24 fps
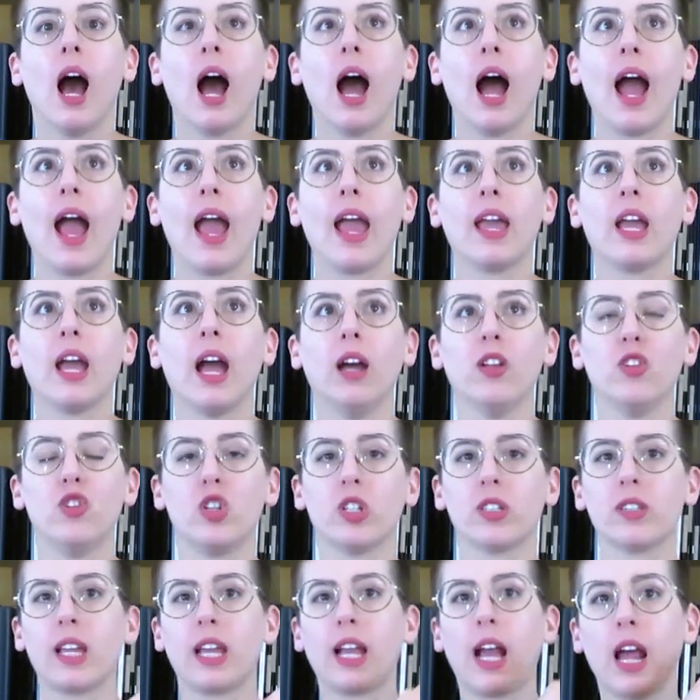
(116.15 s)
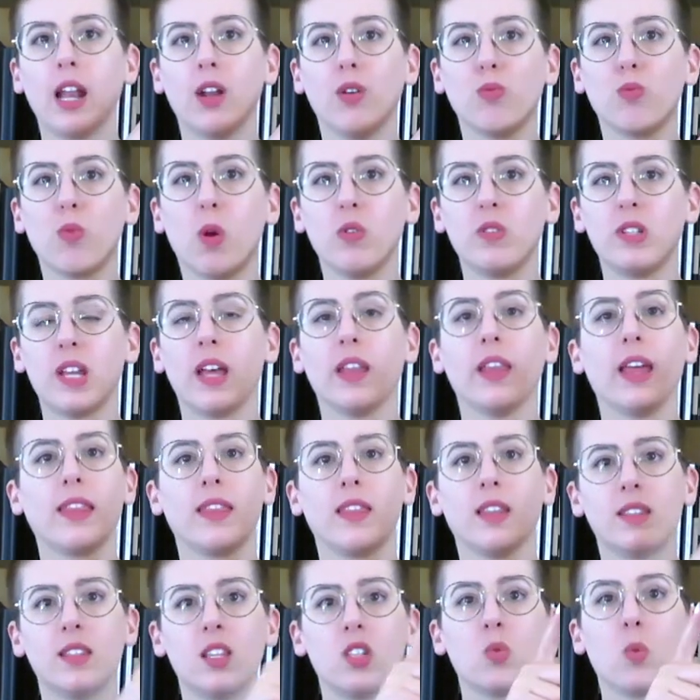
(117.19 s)
I just like kind of wrote down like,
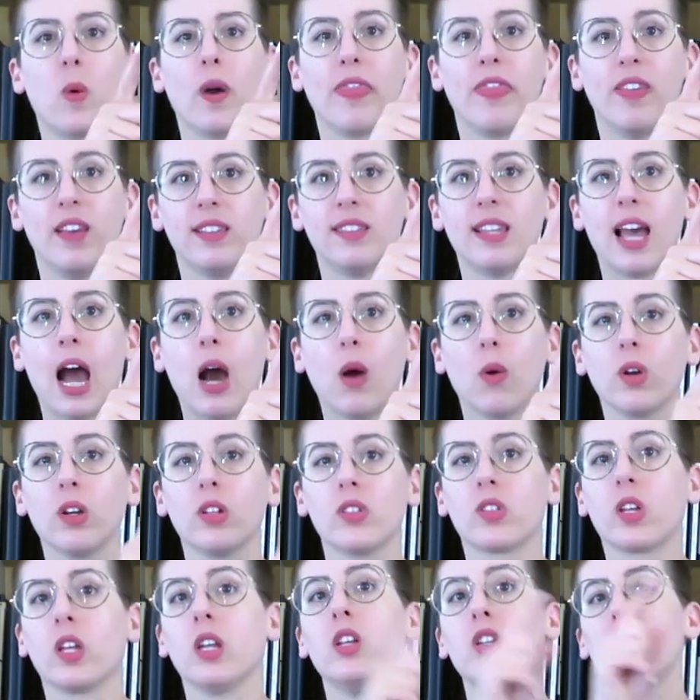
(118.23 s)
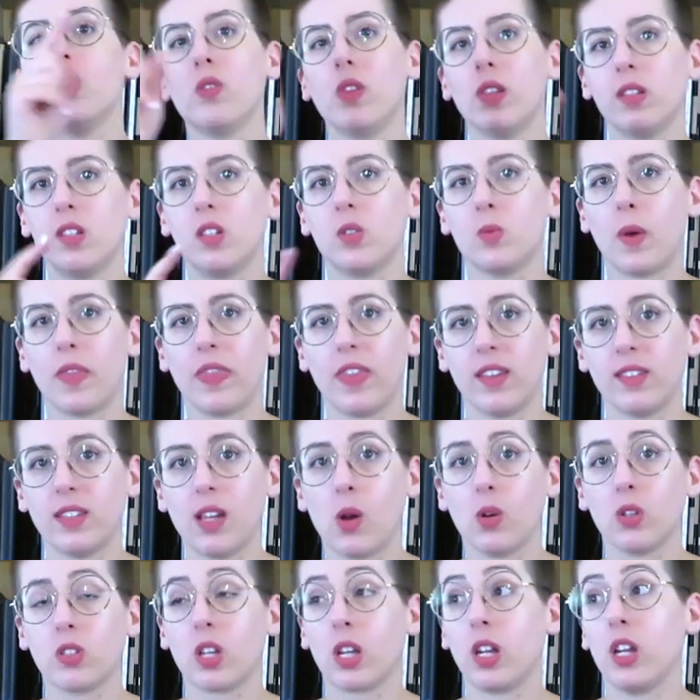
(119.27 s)
this is what this hour is going to do, this is what this
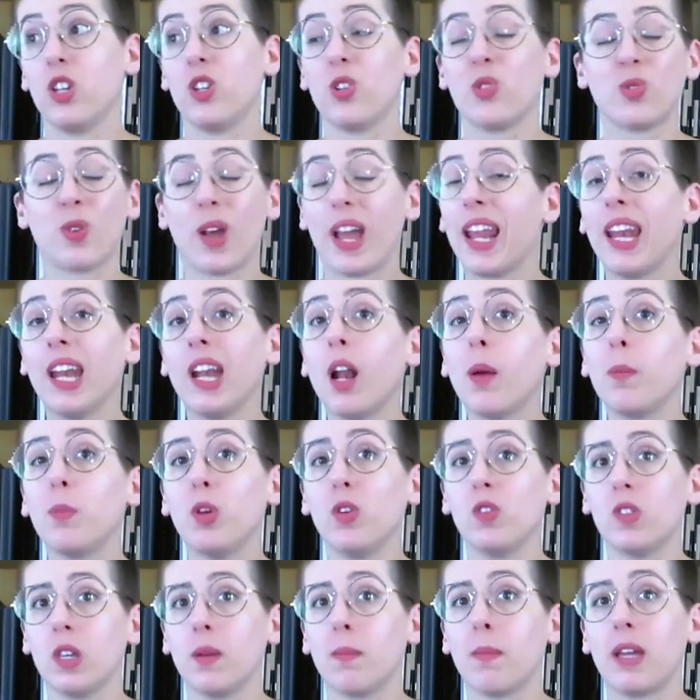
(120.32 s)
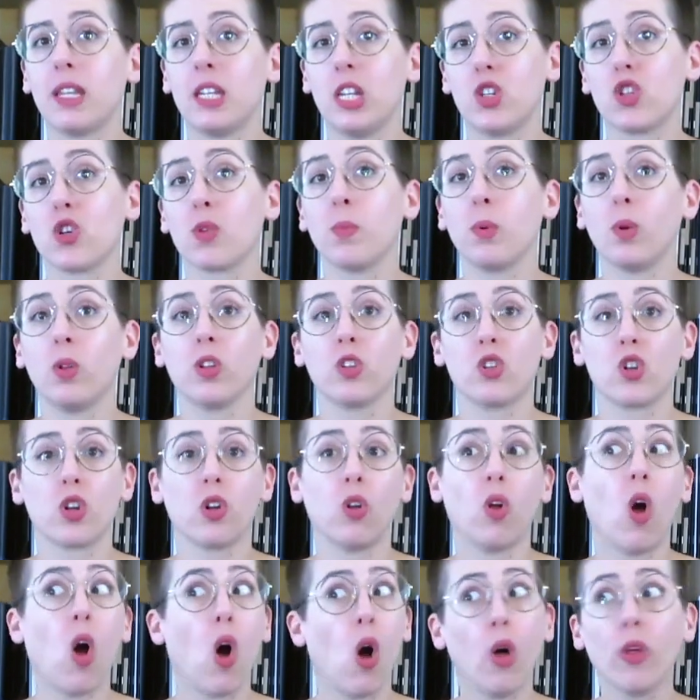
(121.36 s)
hour is going to do. So I ended up using my teacher bullet
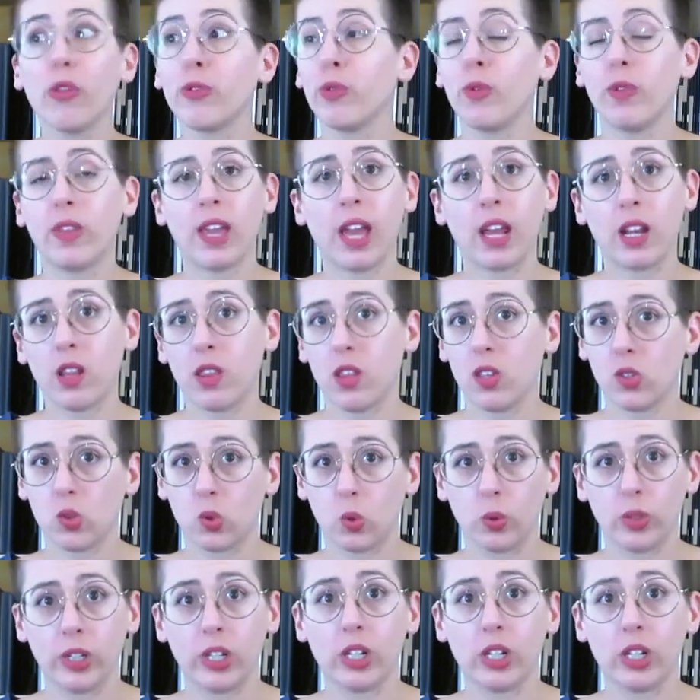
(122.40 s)
journal all through the end of the school